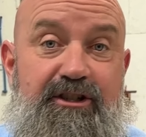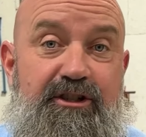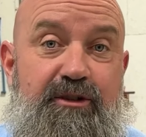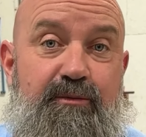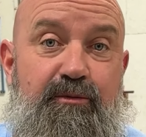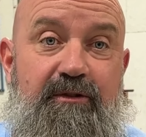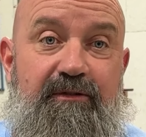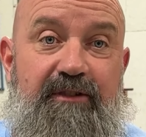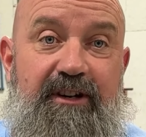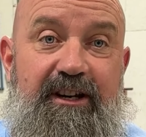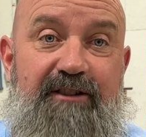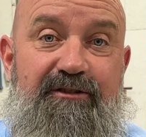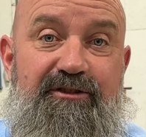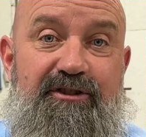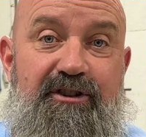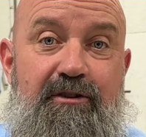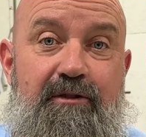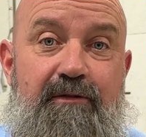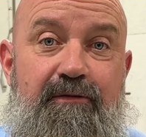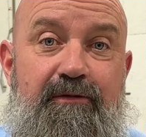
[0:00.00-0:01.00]
get you some more
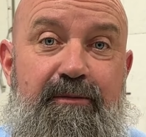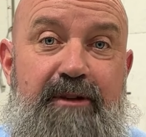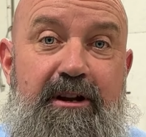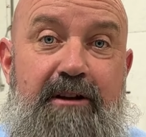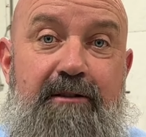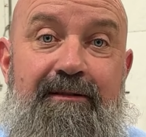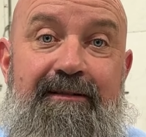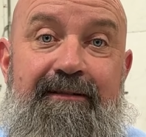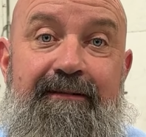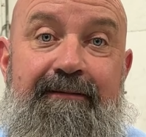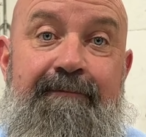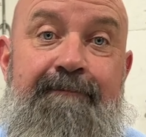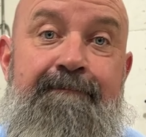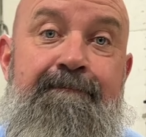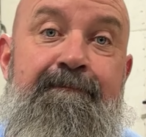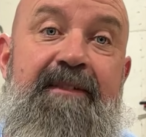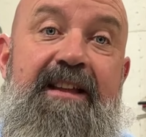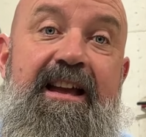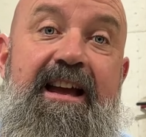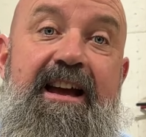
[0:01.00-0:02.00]
videos and go from there.
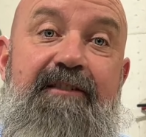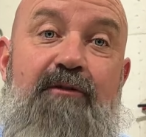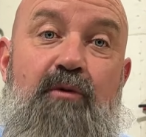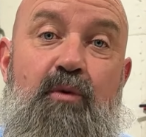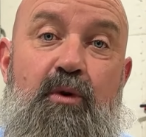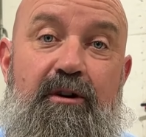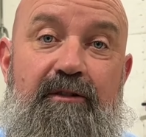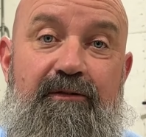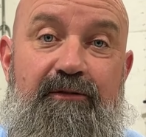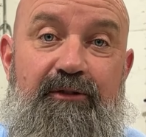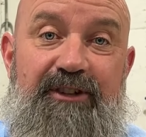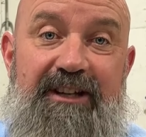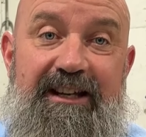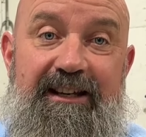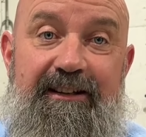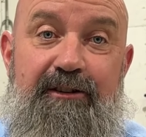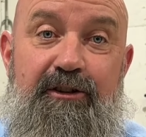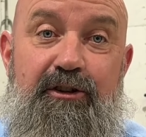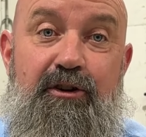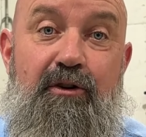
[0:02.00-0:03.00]
Have a wonderful
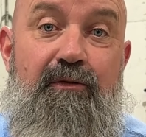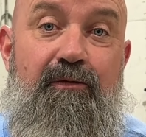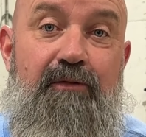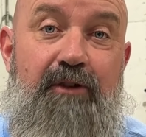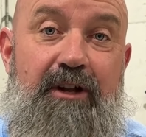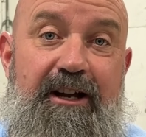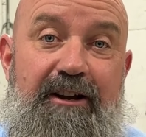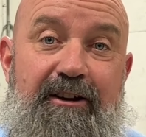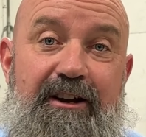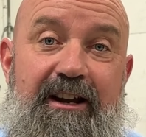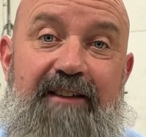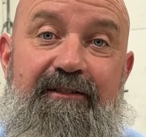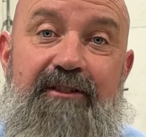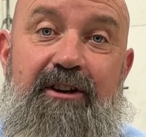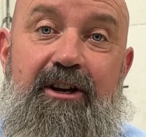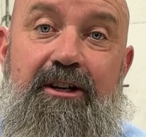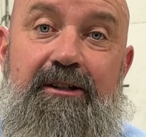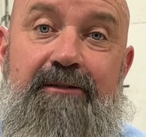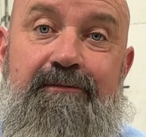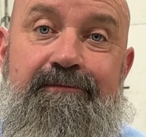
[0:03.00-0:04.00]
day. Go fly your
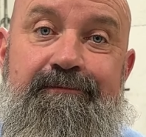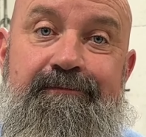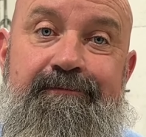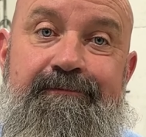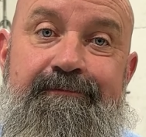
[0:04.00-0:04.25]
Navion.